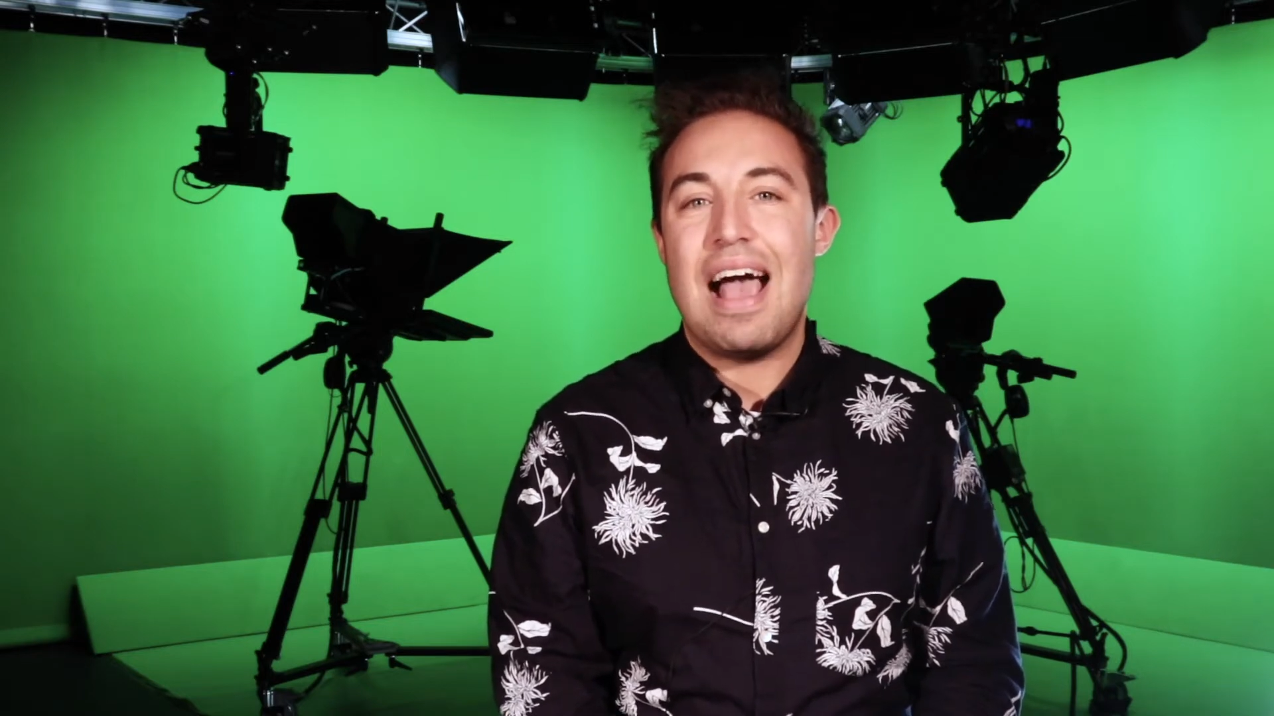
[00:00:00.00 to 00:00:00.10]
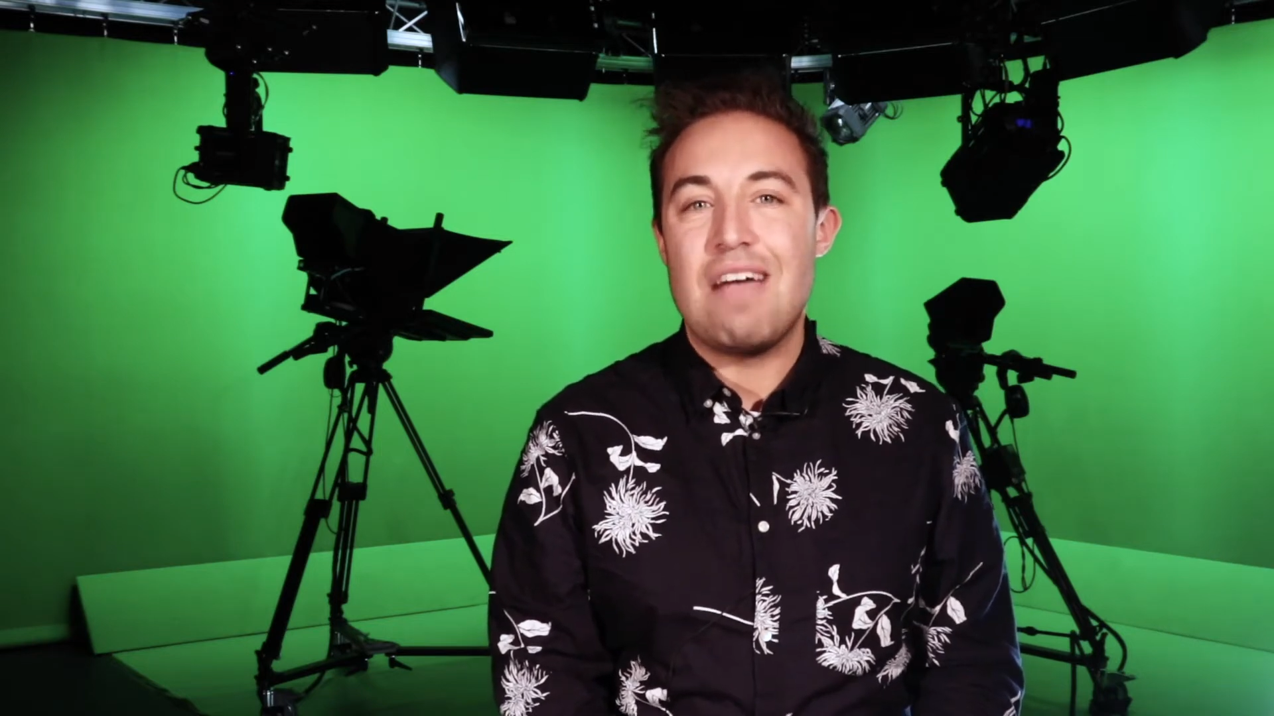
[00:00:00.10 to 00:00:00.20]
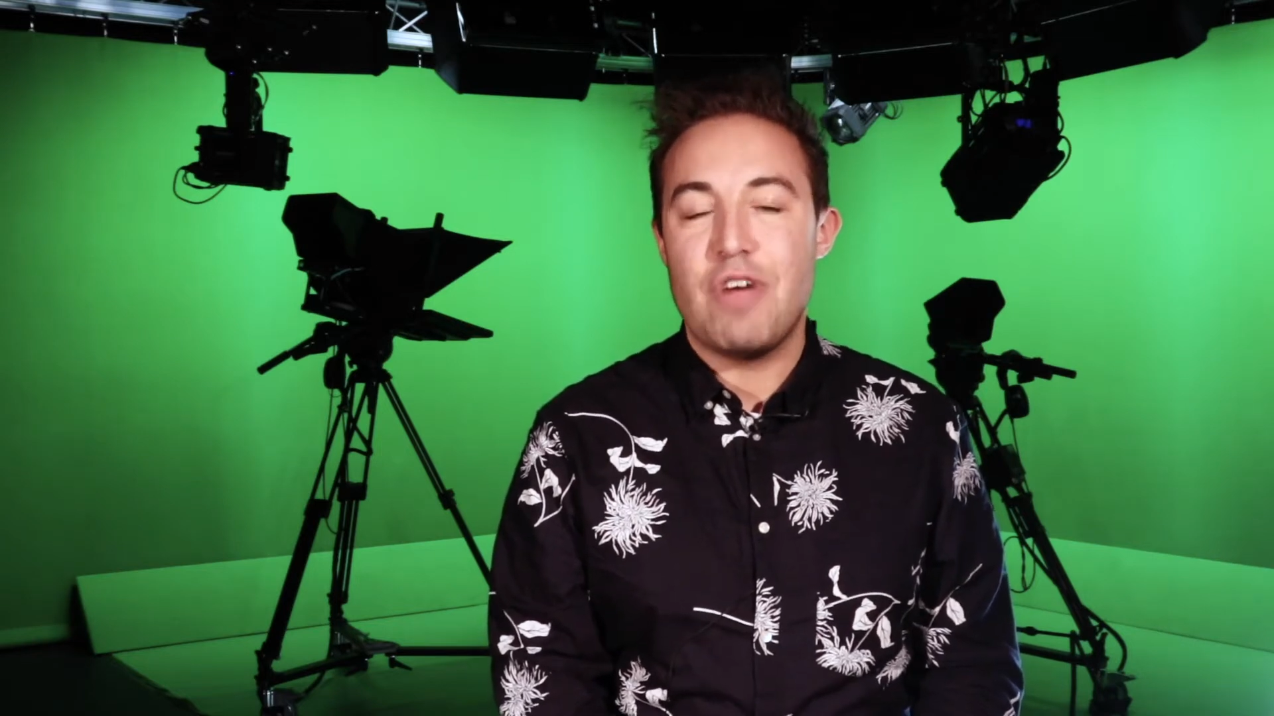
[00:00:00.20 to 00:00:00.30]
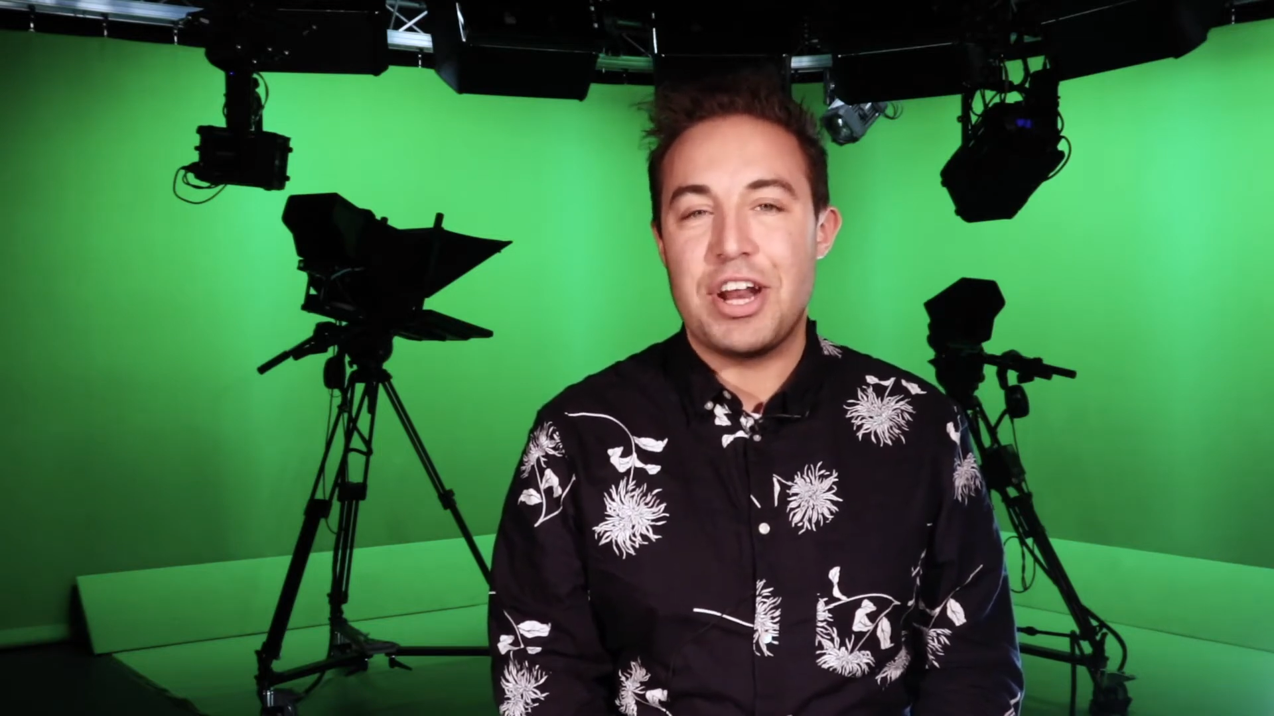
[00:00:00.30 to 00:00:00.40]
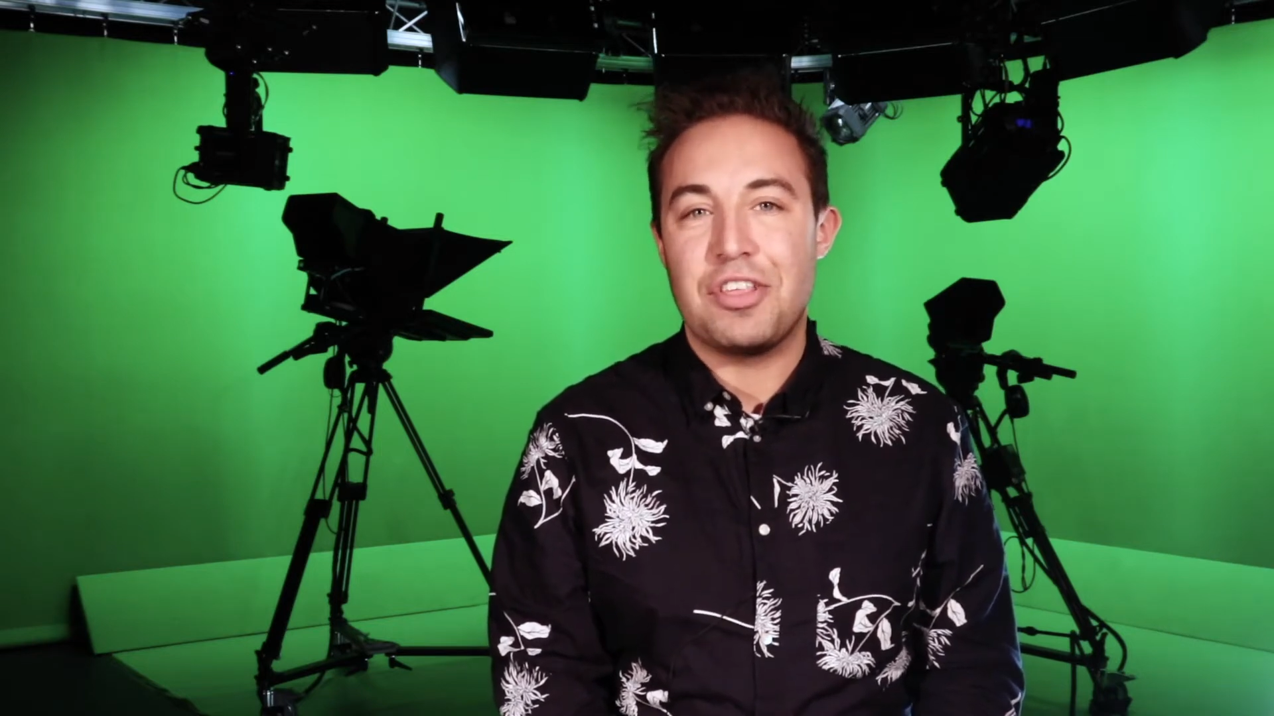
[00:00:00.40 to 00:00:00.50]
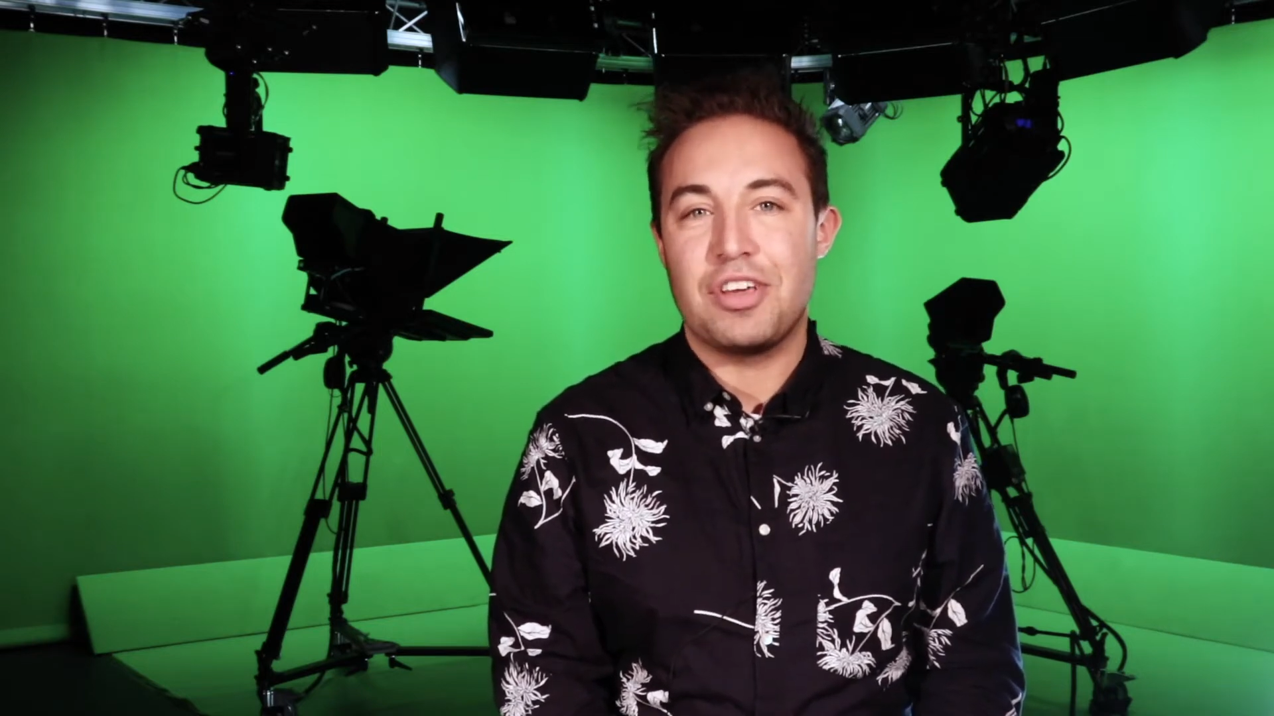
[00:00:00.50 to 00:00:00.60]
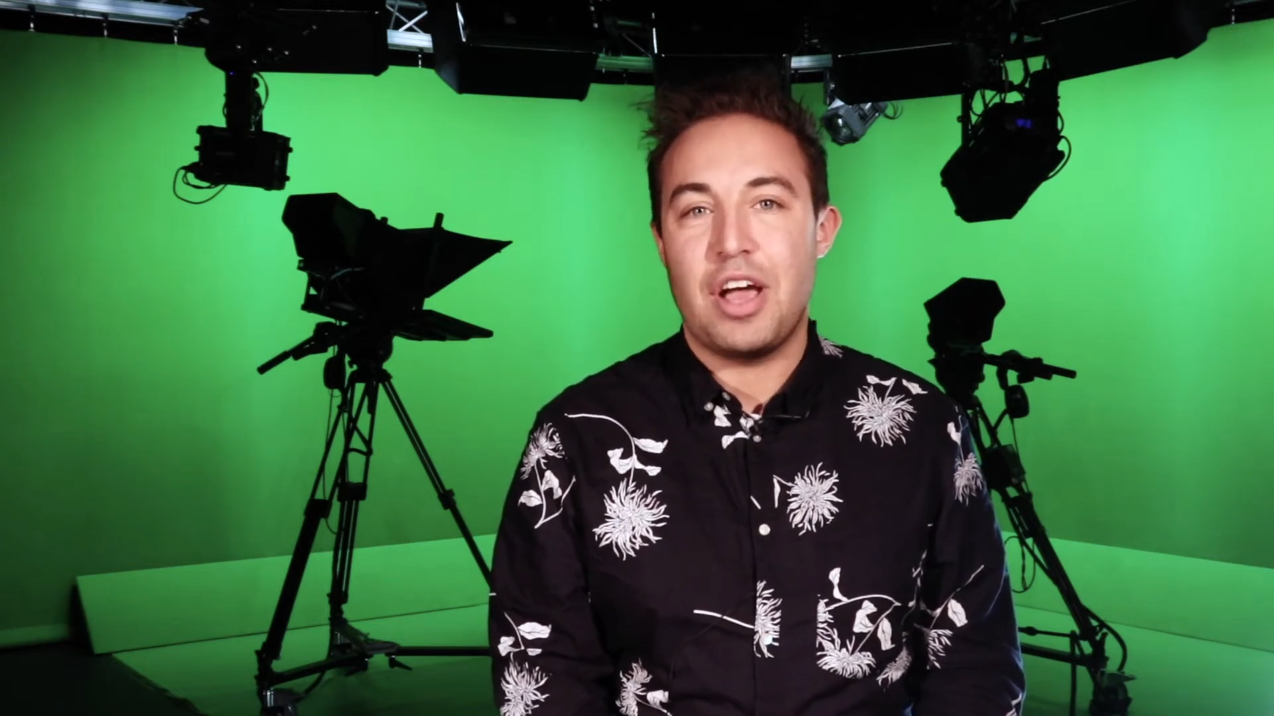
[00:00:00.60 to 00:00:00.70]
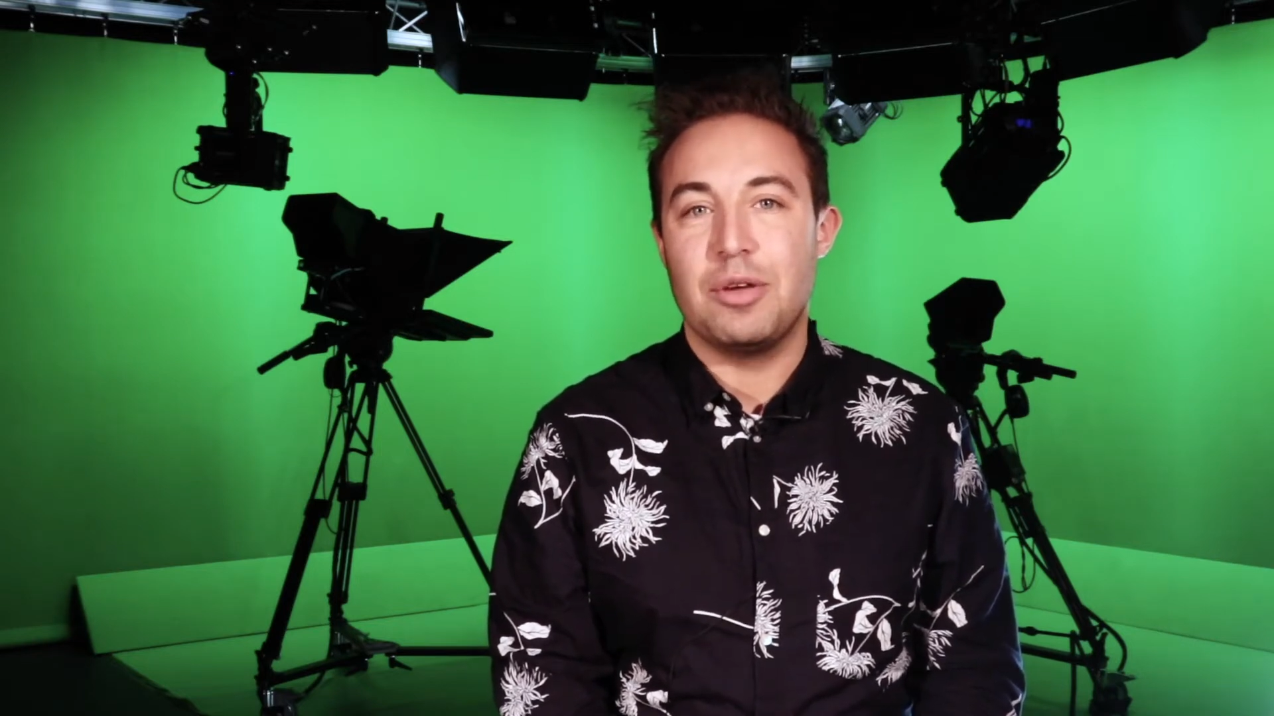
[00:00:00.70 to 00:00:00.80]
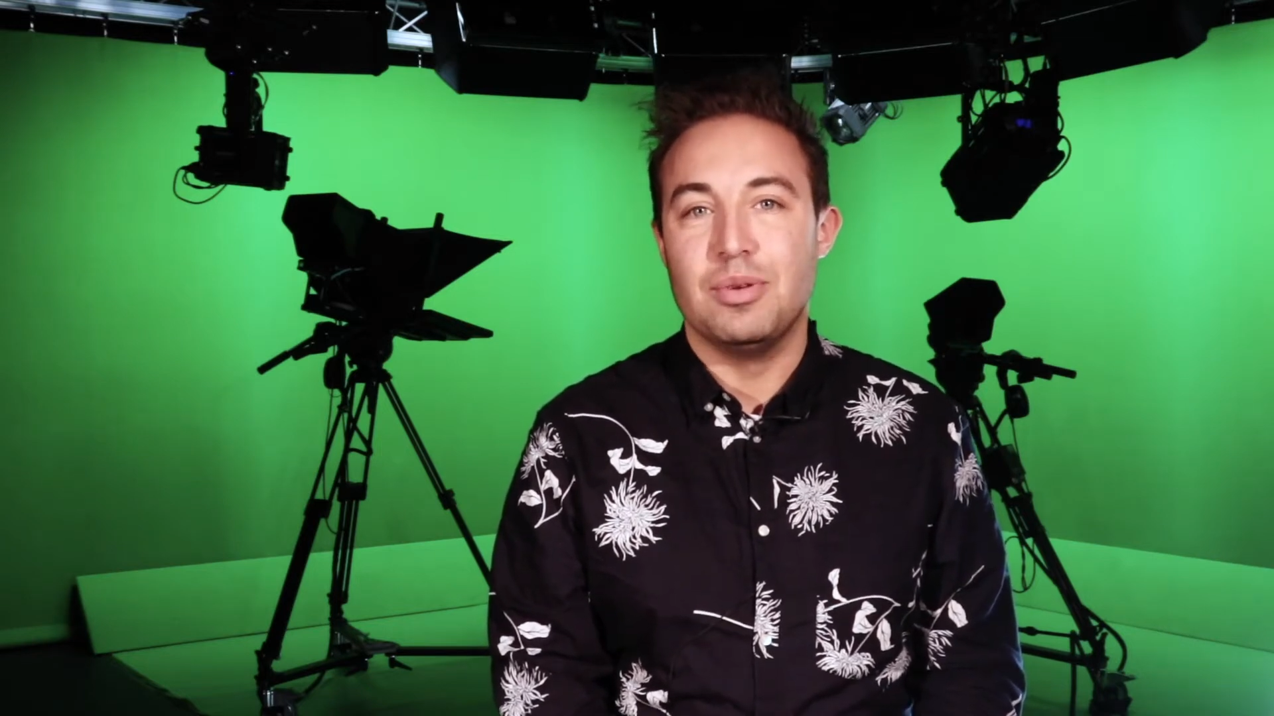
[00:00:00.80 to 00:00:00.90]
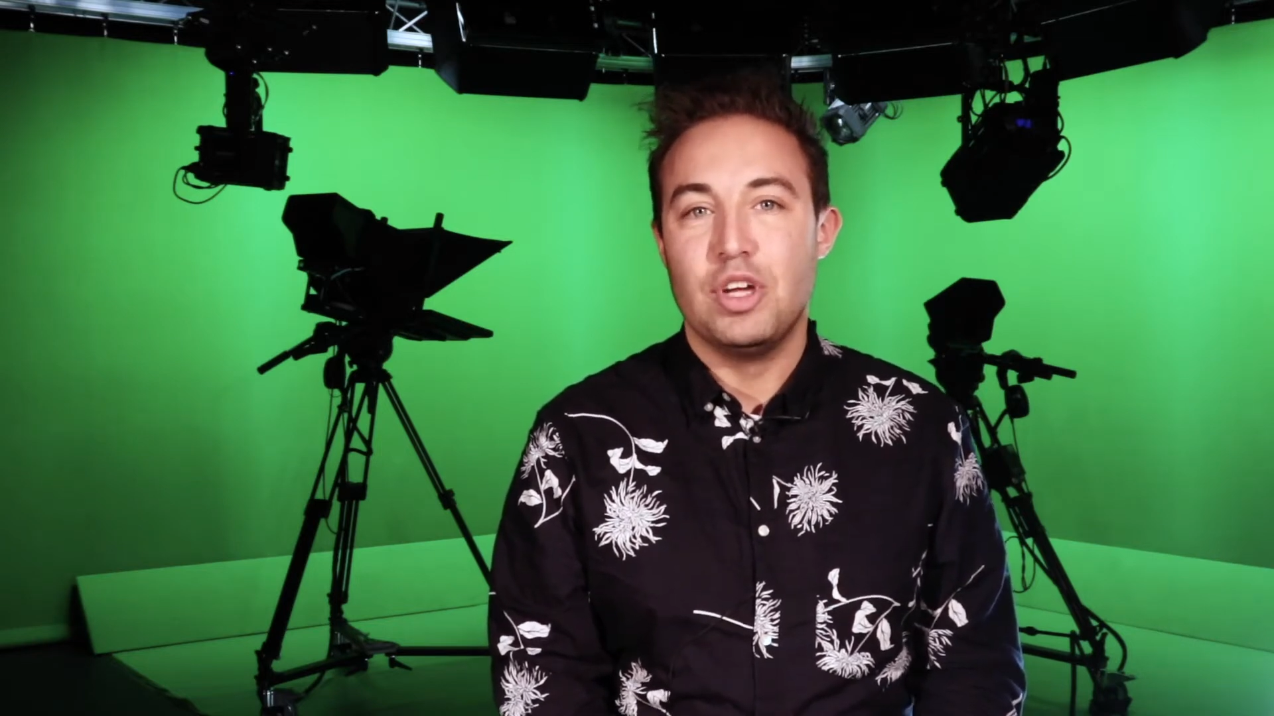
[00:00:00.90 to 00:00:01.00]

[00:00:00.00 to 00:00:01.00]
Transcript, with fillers: and ready to go.